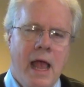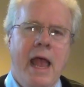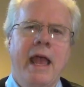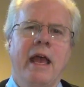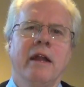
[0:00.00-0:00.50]

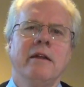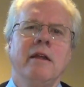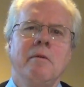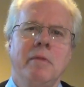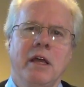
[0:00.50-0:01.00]
and
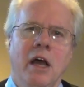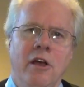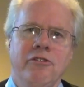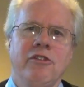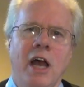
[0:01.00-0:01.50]

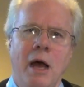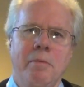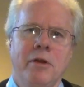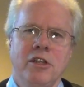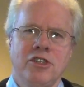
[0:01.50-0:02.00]
because
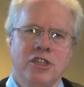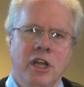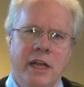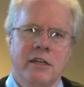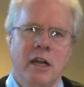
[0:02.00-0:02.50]
competence is
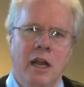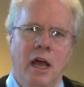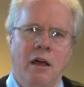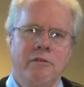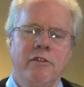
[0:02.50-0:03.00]
linked to
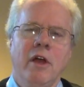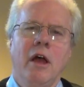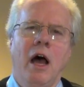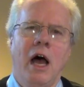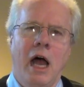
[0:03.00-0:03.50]
love,
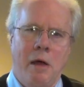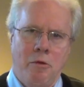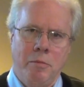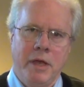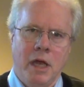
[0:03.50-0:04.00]
I
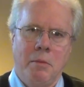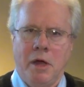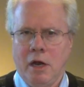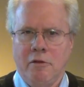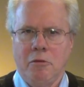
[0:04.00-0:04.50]
will become
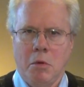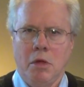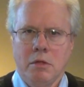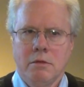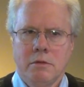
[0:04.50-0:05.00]
unlovable.